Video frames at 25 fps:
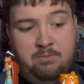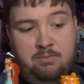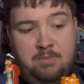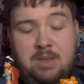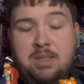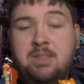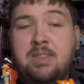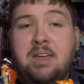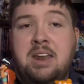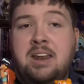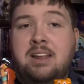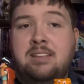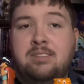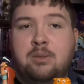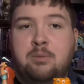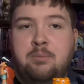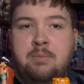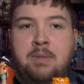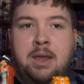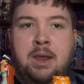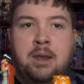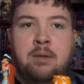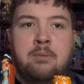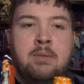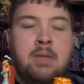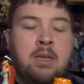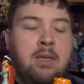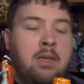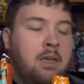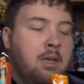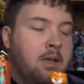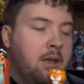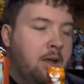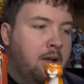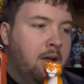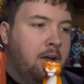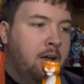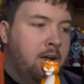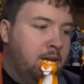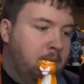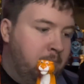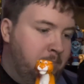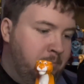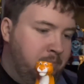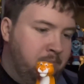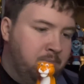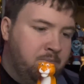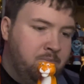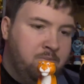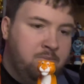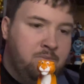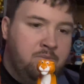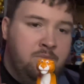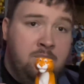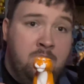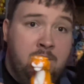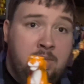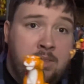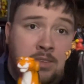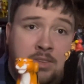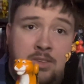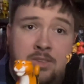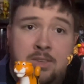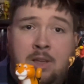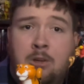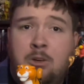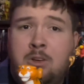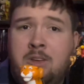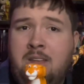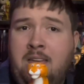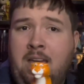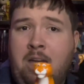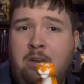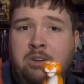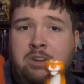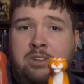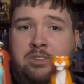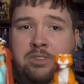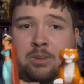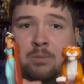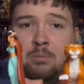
be that as it may. This is how it is